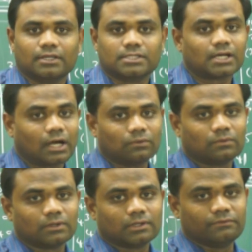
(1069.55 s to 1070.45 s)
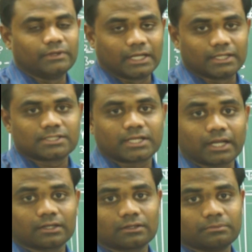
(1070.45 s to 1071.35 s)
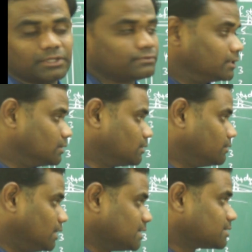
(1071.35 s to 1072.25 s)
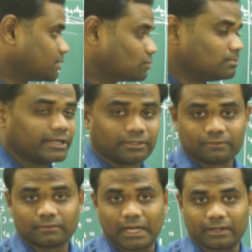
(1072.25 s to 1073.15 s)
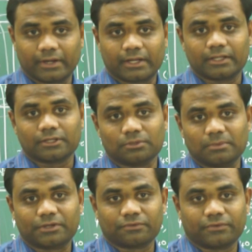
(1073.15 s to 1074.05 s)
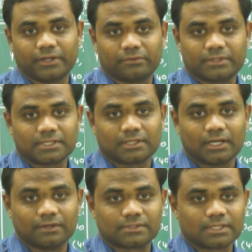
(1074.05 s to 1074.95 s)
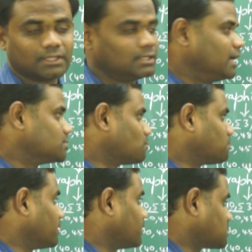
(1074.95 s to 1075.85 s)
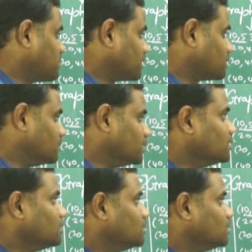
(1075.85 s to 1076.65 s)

is how we understand between the less than cumulative and greater than cumulative frequency curves as obtained respectively